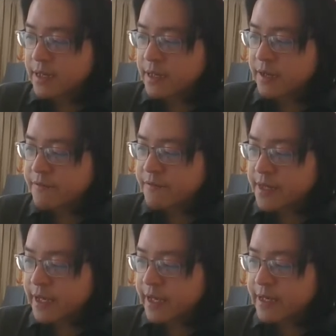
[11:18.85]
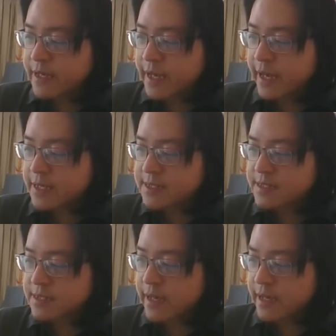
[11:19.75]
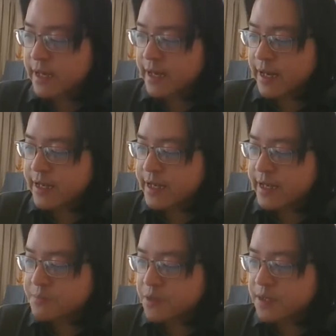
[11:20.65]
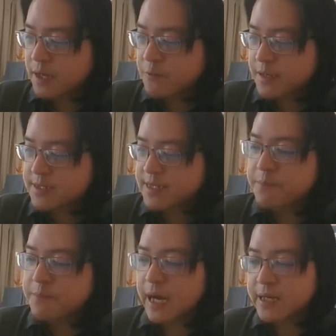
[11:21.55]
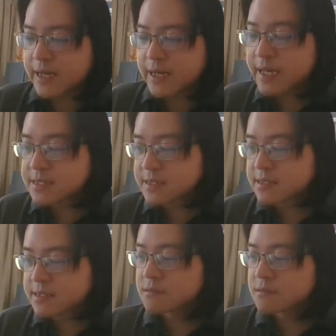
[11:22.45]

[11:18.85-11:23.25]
if I take any x and then I inner product with some other x,